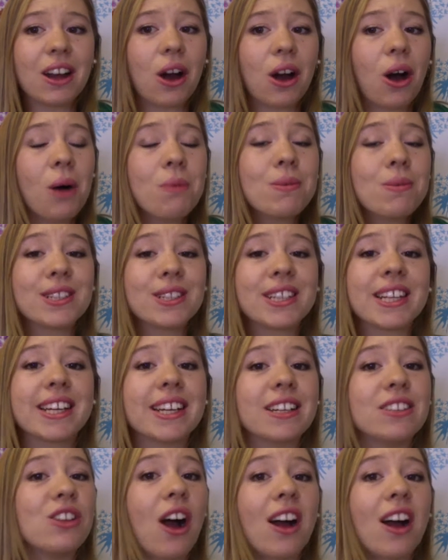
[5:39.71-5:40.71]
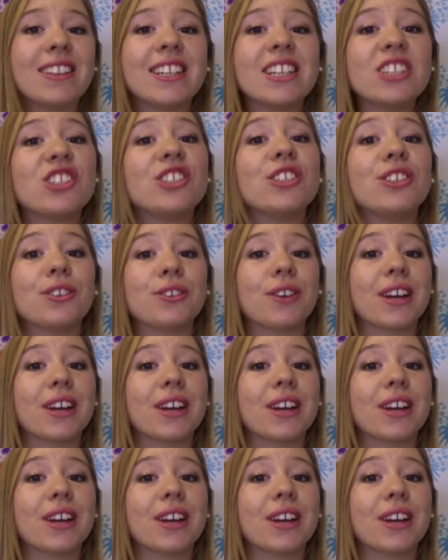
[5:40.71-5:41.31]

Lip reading: almost like a non-issue